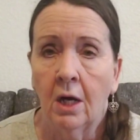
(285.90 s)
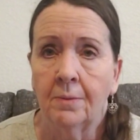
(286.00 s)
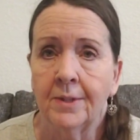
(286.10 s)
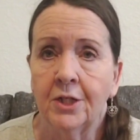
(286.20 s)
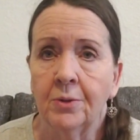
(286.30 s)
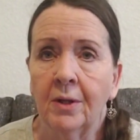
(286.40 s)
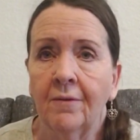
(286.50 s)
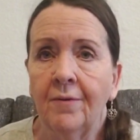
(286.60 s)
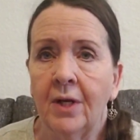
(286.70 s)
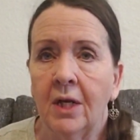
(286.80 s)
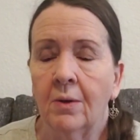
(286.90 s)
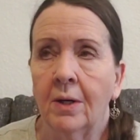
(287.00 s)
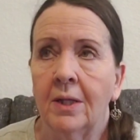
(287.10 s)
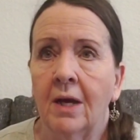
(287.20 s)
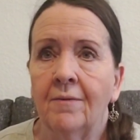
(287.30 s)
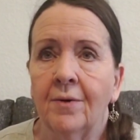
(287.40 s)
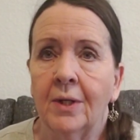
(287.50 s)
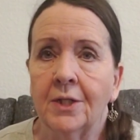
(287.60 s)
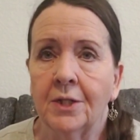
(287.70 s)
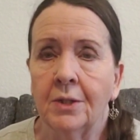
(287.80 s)
I'll be doing a video on that
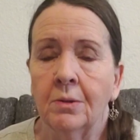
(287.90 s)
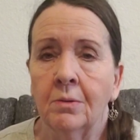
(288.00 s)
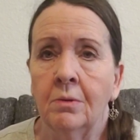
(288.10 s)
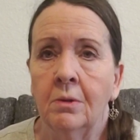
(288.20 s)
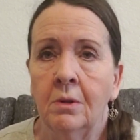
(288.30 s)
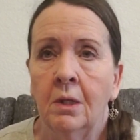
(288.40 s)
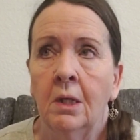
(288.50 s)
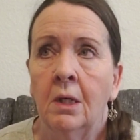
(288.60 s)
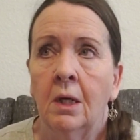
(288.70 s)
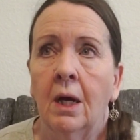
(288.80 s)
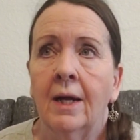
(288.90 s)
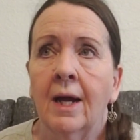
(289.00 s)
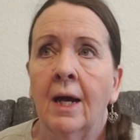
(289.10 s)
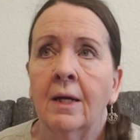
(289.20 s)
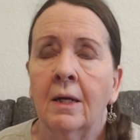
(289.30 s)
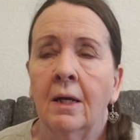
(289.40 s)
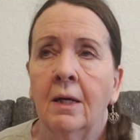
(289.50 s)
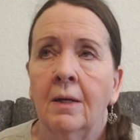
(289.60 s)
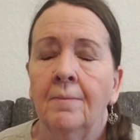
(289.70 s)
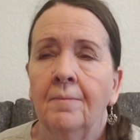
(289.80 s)
very soon.
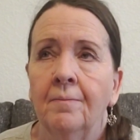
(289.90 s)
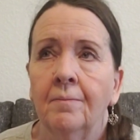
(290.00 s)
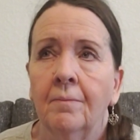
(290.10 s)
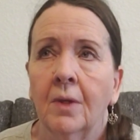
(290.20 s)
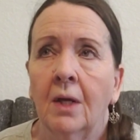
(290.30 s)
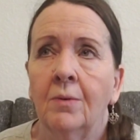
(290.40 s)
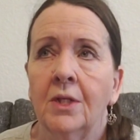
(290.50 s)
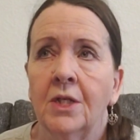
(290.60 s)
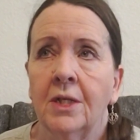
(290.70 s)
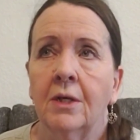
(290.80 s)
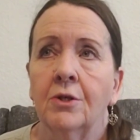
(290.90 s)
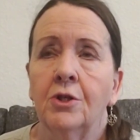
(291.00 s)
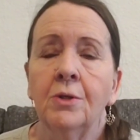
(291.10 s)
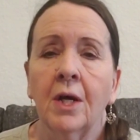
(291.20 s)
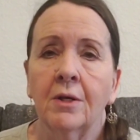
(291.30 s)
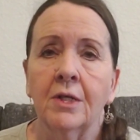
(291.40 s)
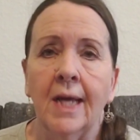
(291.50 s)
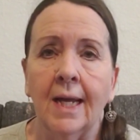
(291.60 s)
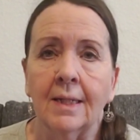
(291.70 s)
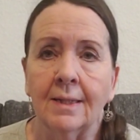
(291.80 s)
I went to their $2
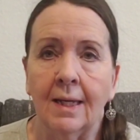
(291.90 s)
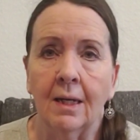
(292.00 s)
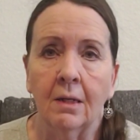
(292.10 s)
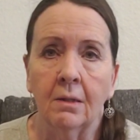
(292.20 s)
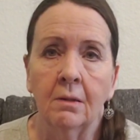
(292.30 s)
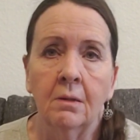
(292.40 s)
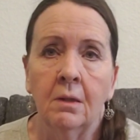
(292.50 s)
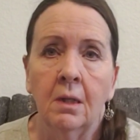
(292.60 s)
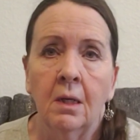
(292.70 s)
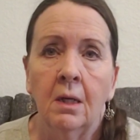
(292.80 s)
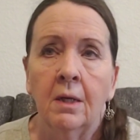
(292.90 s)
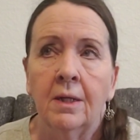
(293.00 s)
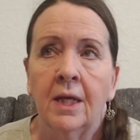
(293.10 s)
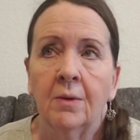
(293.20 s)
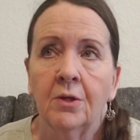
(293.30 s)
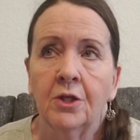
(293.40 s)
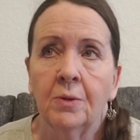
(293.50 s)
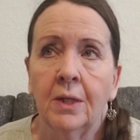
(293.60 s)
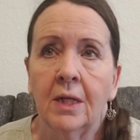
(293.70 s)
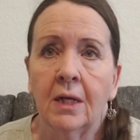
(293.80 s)
tag sale. They were
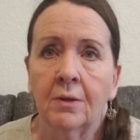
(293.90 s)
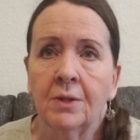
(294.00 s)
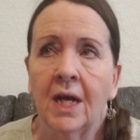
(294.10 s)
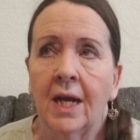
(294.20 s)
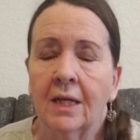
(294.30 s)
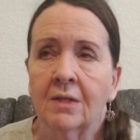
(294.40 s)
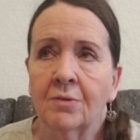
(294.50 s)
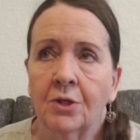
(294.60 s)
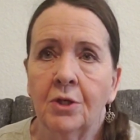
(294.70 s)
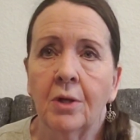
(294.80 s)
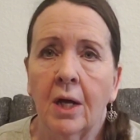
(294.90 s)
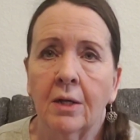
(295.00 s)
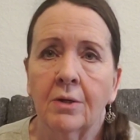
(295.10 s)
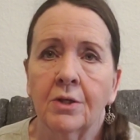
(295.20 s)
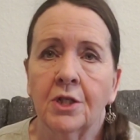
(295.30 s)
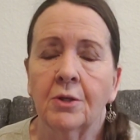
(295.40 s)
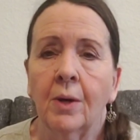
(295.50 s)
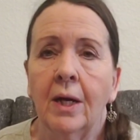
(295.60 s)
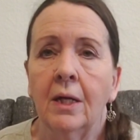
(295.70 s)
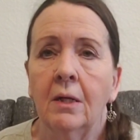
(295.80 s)
doing yellow tags for $2, so
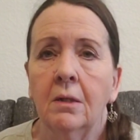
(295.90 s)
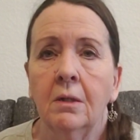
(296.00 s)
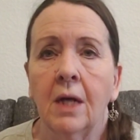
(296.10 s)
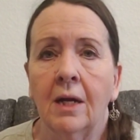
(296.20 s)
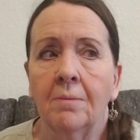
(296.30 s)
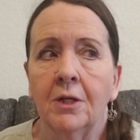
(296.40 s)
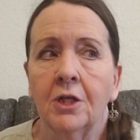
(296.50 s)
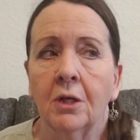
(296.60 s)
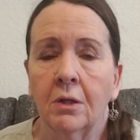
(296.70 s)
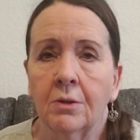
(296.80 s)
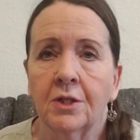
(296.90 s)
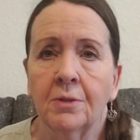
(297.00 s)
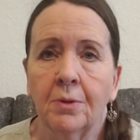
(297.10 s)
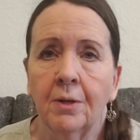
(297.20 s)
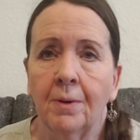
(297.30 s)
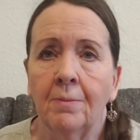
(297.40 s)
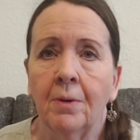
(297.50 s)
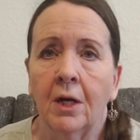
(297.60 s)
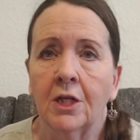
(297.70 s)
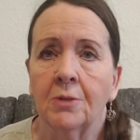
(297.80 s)
I got a bunch of clothes to put up on
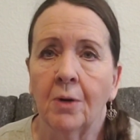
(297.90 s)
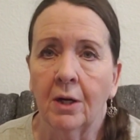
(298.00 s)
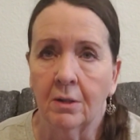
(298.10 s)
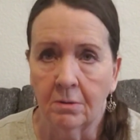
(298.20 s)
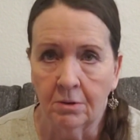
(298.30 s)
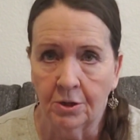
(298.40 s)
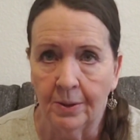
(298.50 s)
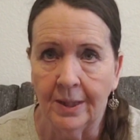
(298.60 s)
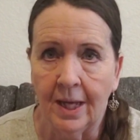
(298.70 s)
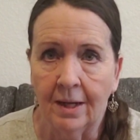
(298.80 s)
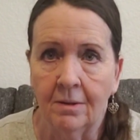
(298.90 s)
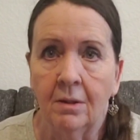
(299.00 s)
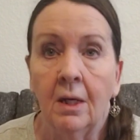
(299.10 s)
Poshmark doing that.